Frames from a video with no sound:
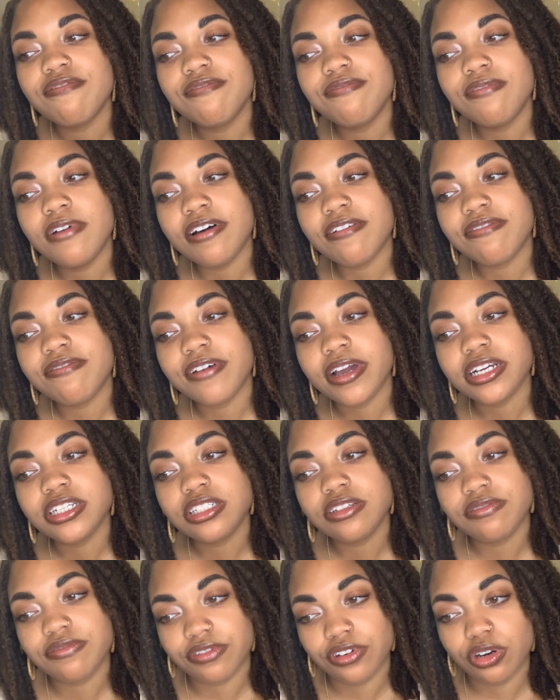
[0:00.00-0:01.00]

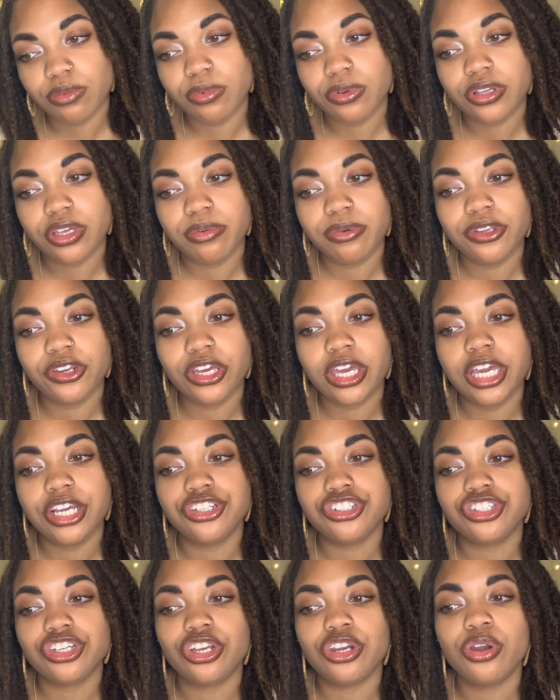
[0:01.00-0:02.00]
effective verbal
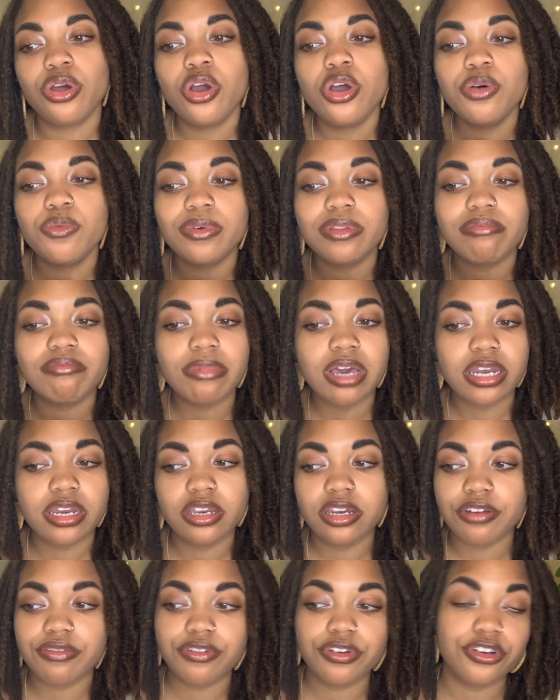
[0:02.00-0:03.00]
communication with many
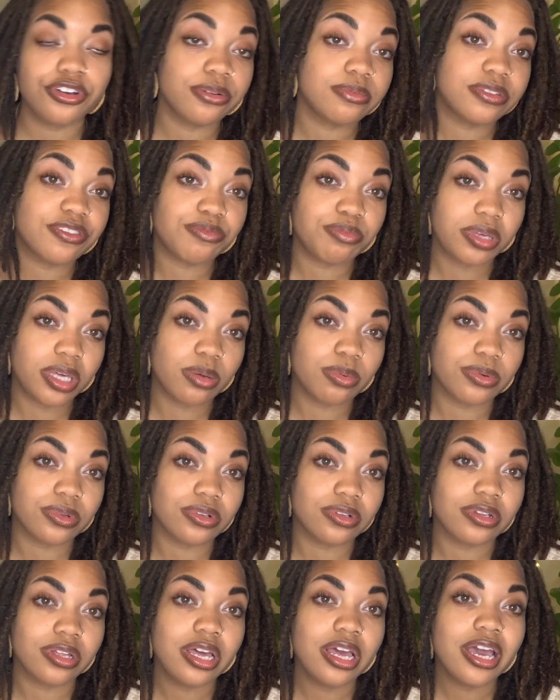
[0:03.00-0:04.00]
different groups of
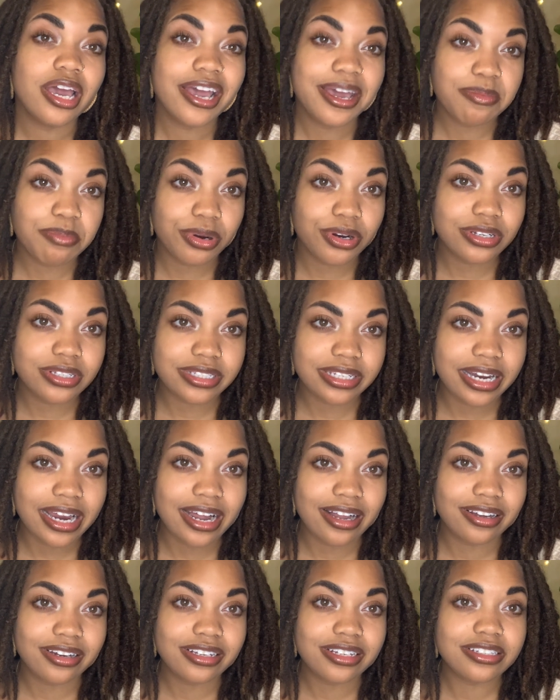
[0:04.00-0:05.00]
people and
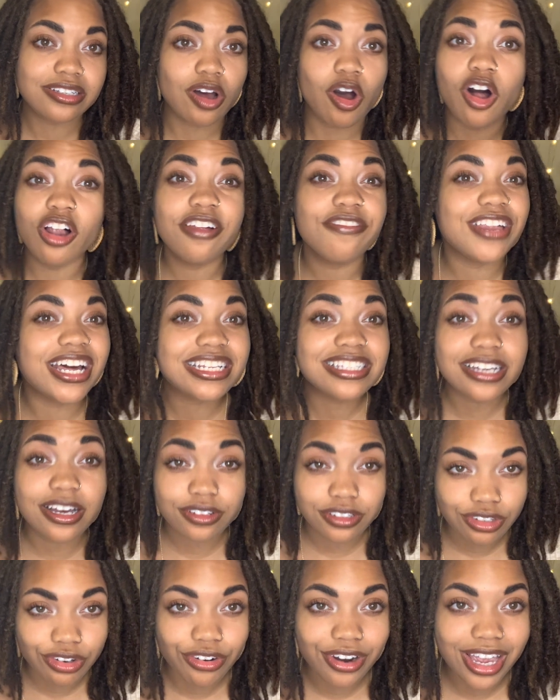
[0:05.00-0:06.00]
personalities. All of that sounds
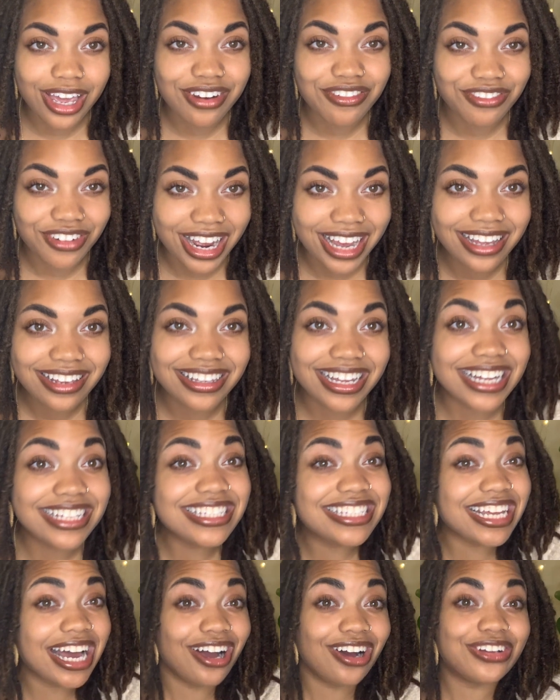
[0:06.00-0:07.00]
great, right? That
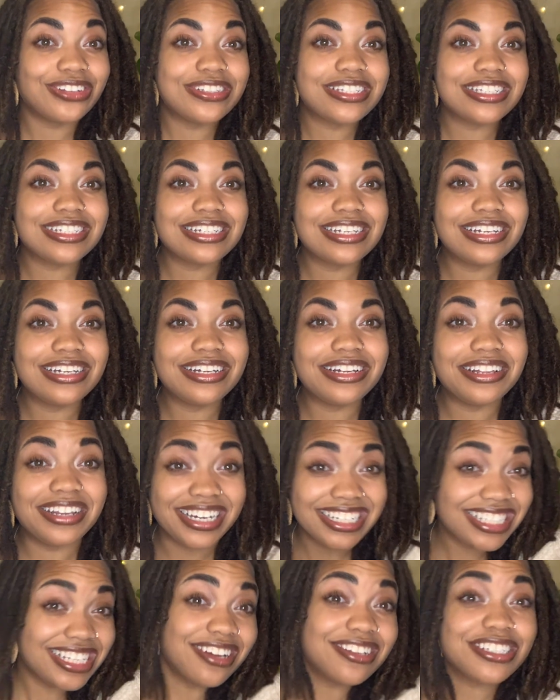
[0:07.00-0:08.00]
sounds
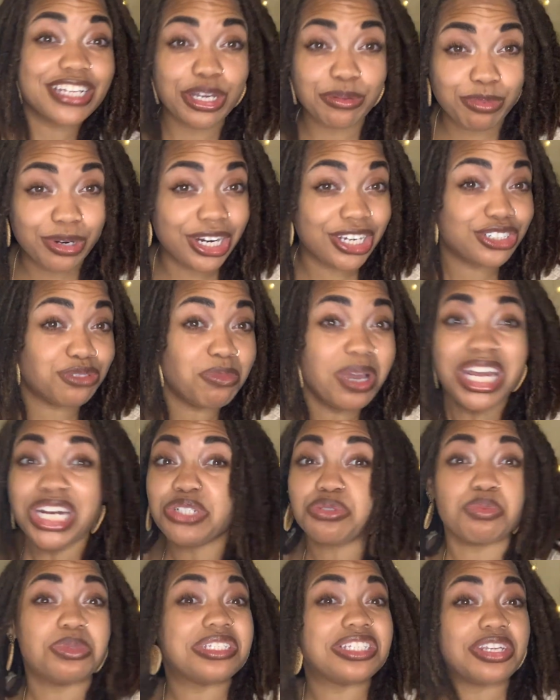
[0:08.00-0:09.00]
like production
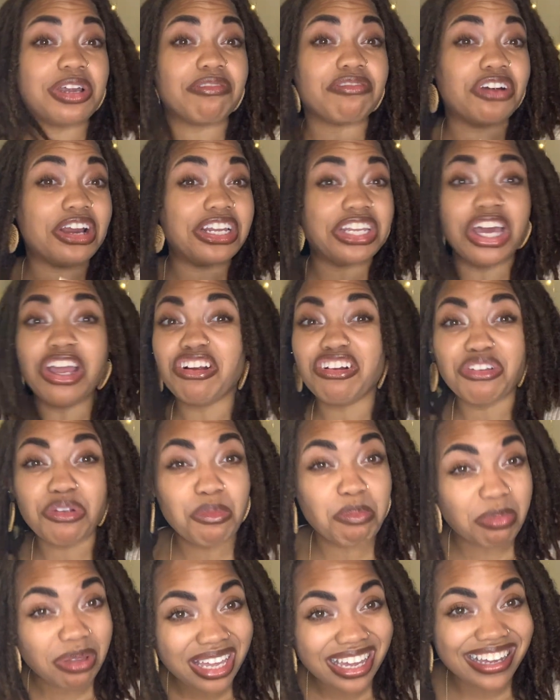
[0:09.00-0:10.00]
management stuff right there a little
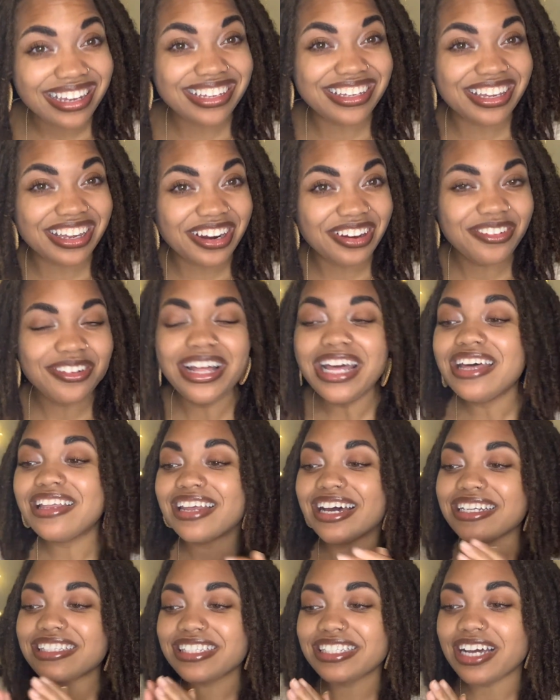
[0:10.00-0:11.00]
bit, you know?
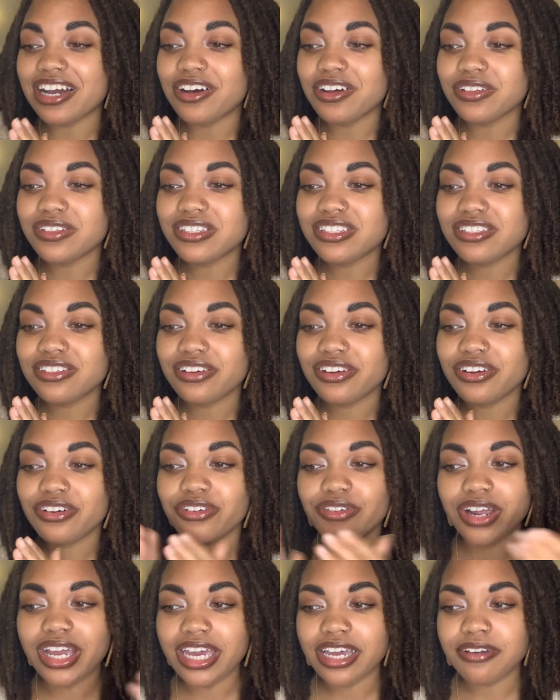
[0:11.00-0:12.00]
That sounds
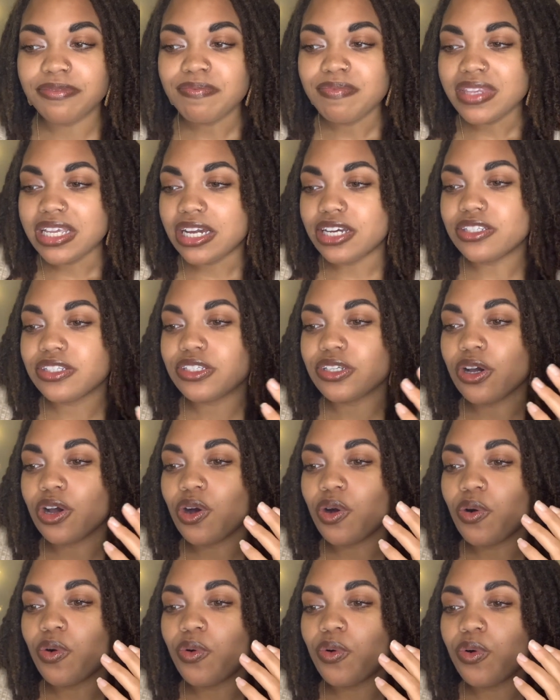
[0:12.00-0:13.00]
great. And
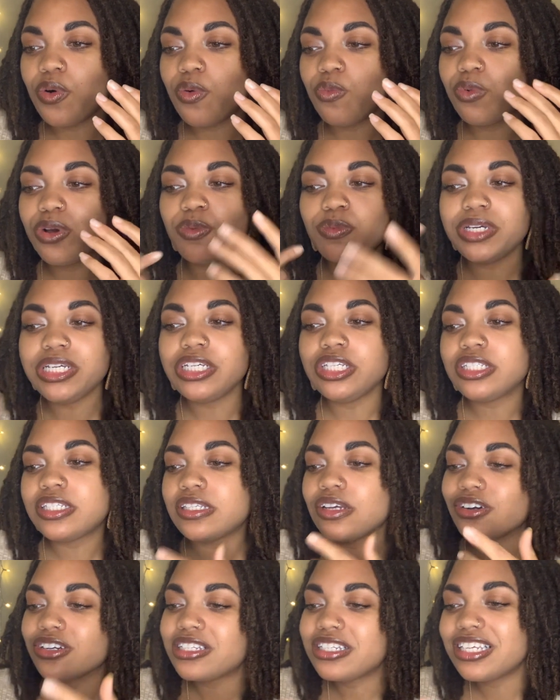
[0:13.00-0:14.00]
so when we
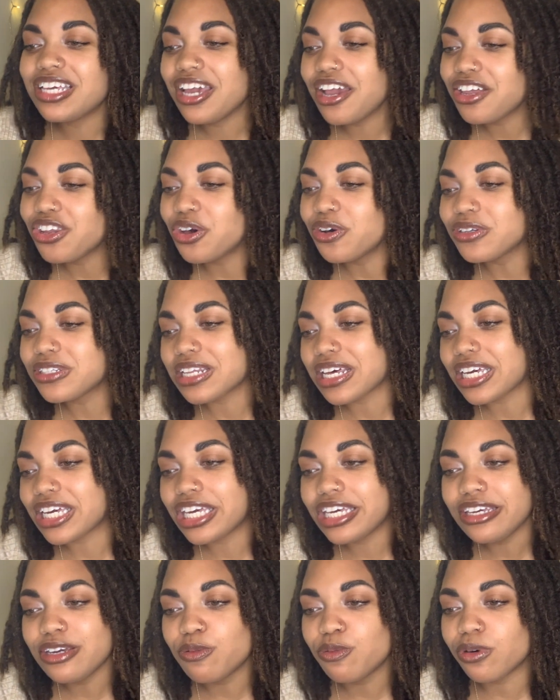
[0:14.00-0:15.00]
are seeing those like
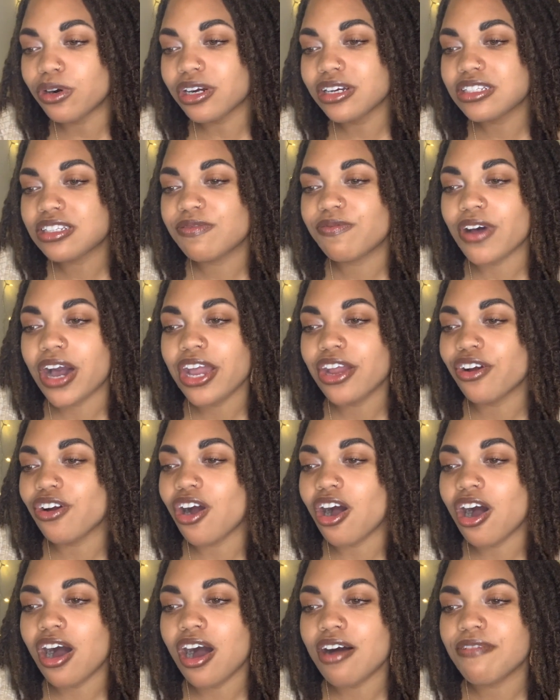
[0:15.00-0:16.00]
keywords fire
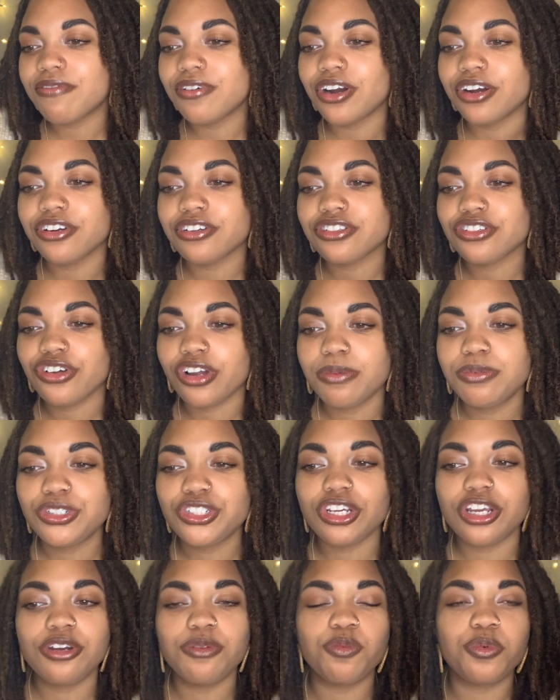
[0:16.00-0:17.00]
off in our
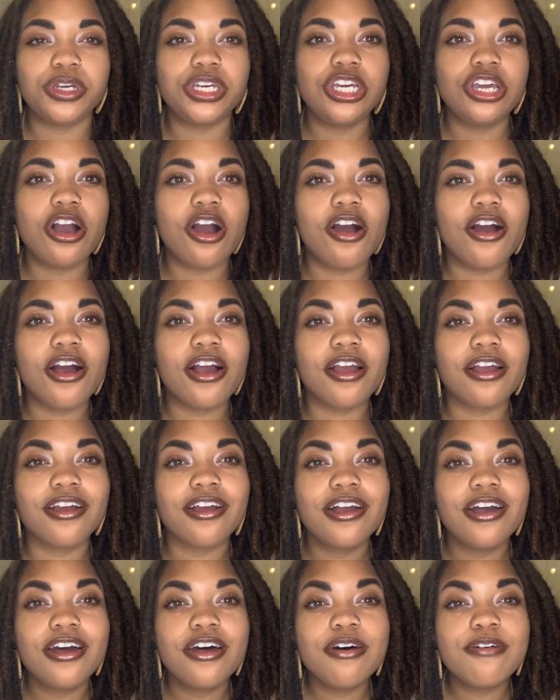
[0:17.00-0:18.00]
description, we are
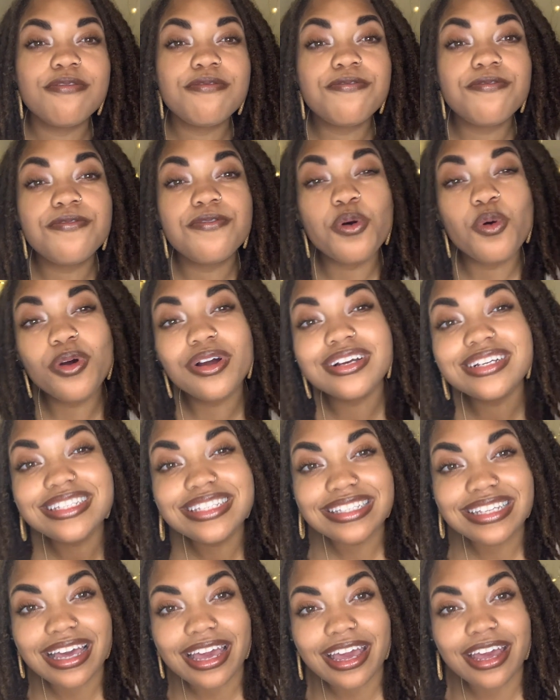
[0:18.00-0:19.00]

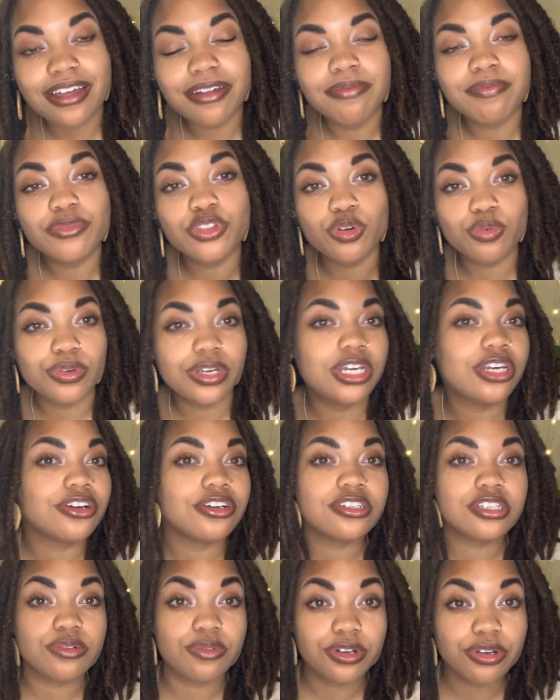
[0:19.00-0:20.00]
forcing the readers,
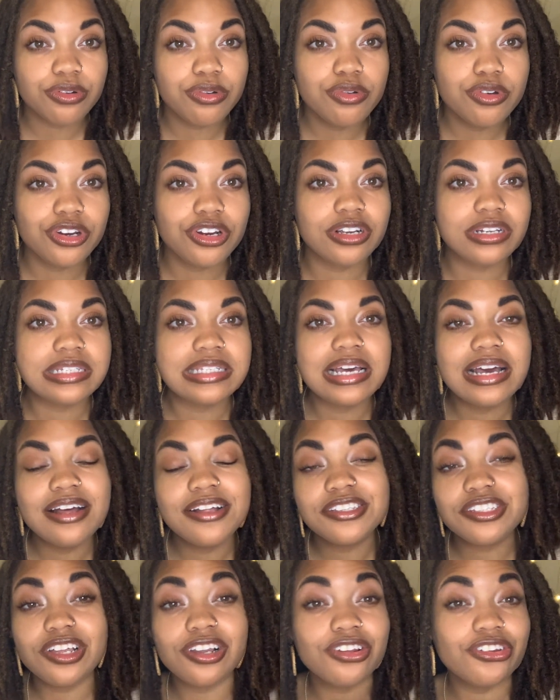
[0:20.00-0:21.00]
the recruiters,
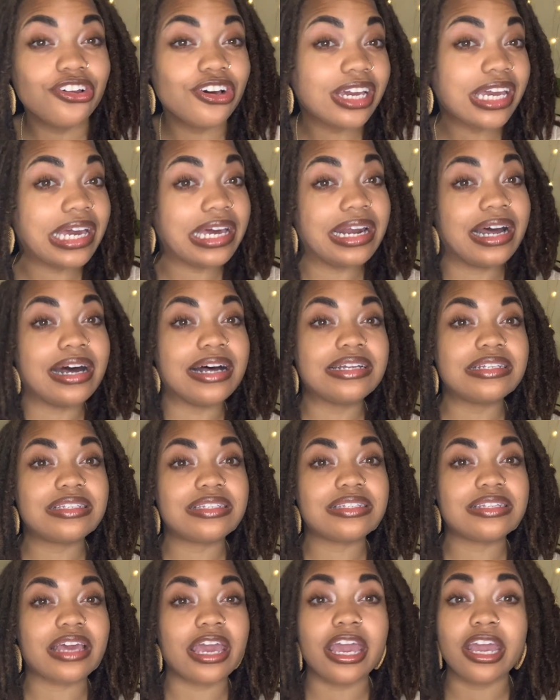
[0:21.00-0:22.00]
to look at us
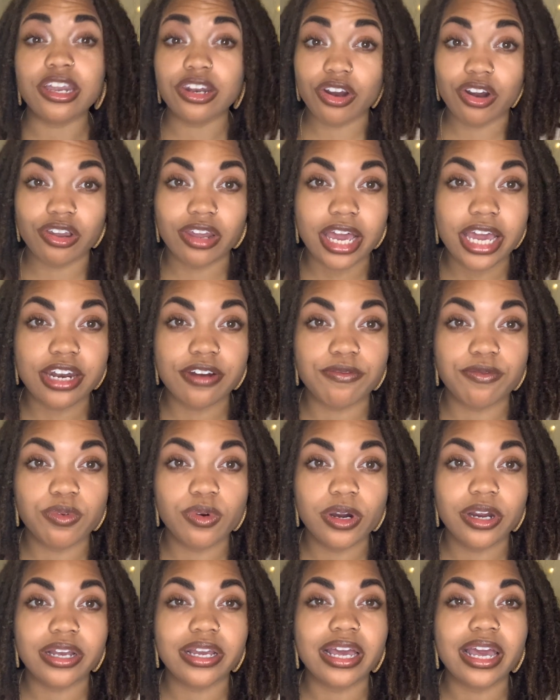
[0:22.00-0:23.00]
and our line of
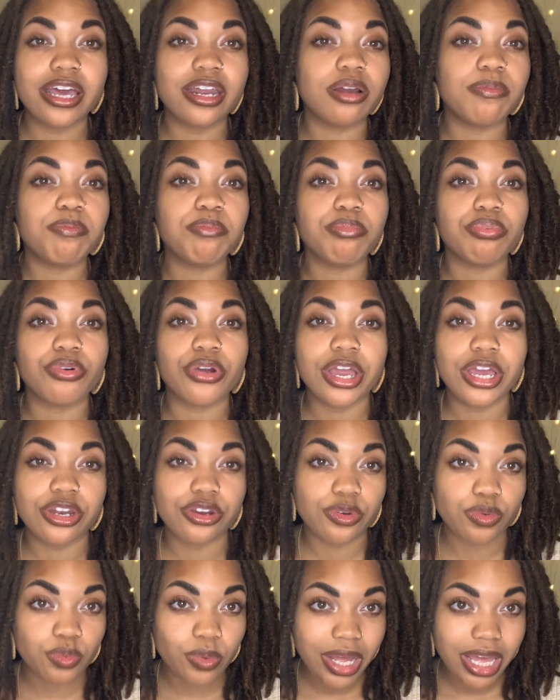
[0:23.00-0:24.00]
work in a brand
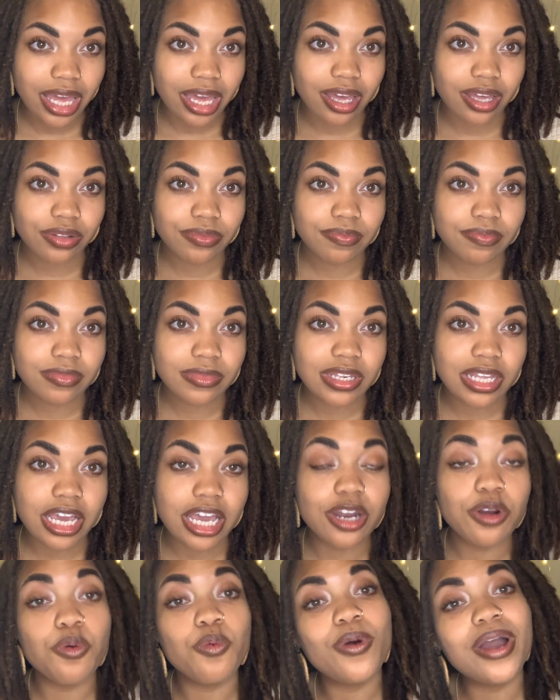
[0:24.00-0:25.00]
new way, in
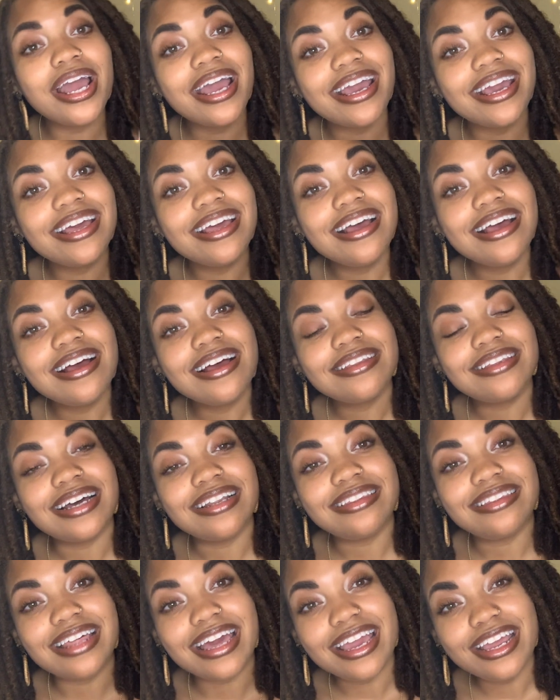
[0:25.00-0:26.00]
a way
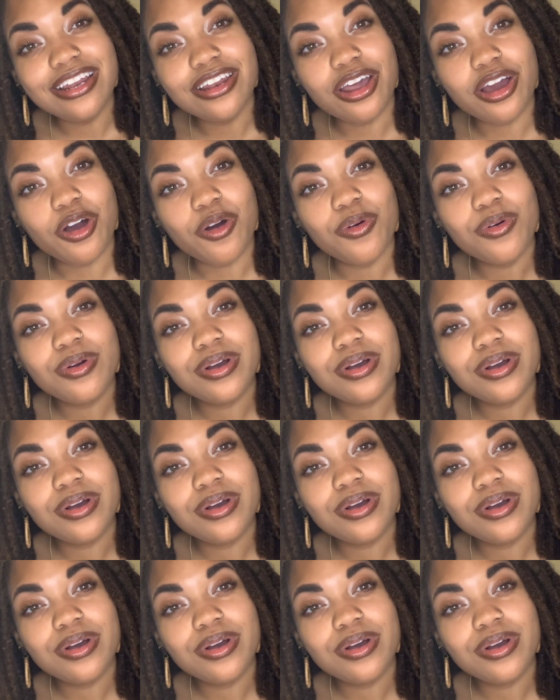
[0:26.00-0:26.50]
that they know